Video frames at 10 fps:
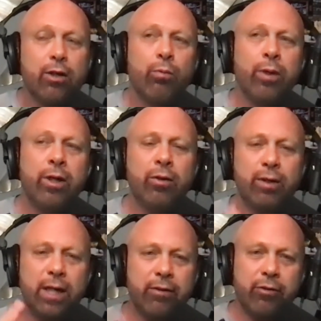we
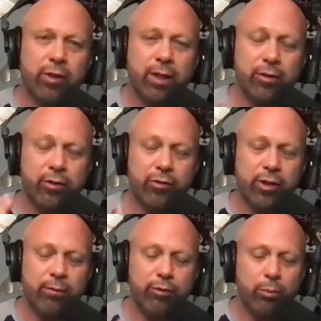don't have the
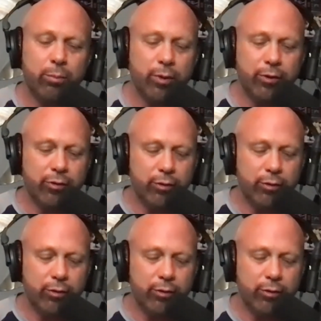same viewpoints